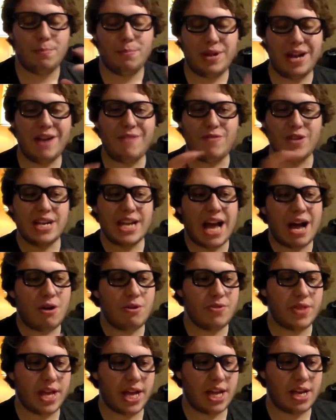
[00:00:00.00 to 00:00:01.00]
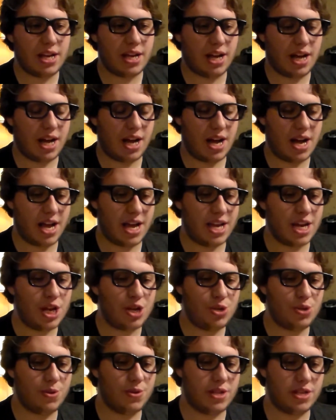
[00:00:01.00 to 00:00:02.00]
But every now and then, an
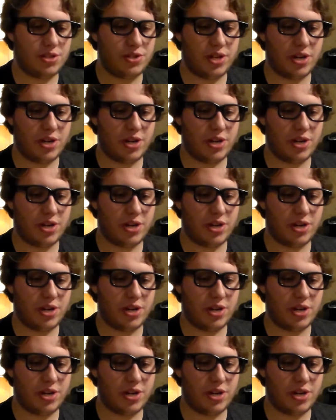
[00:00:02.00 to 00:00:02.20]
issue in the